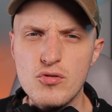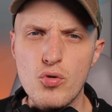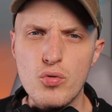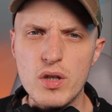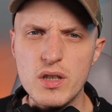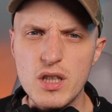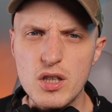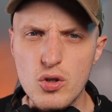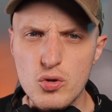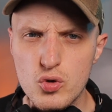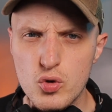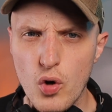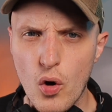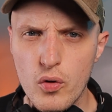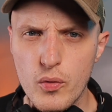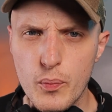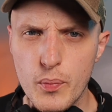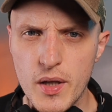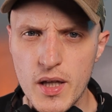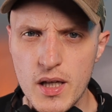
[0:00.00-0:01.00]
you already controlled
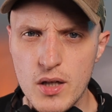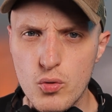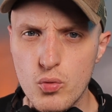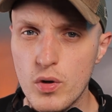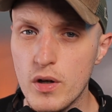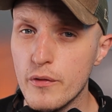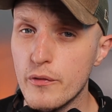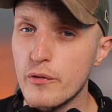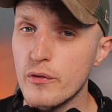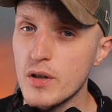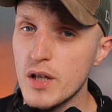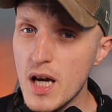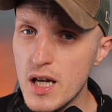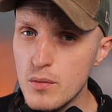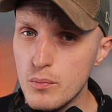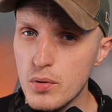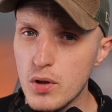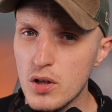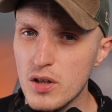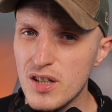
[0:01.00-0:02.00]
peak with
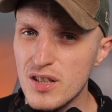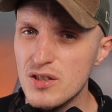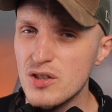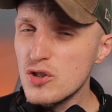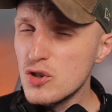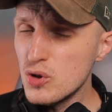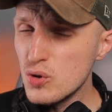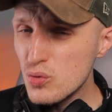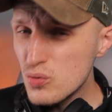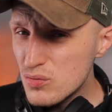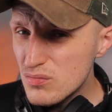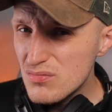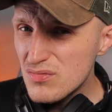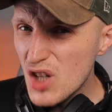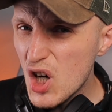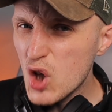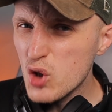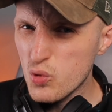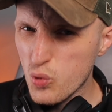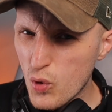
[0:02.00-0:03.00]
gain plugin, you
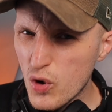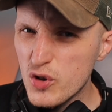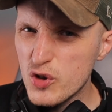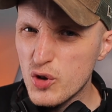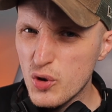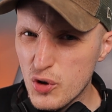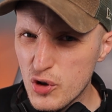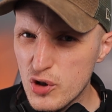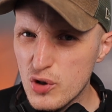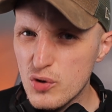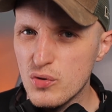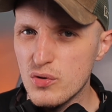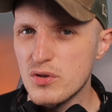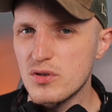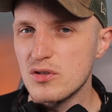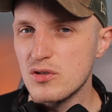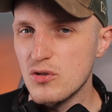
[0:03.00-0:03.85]
don't want to use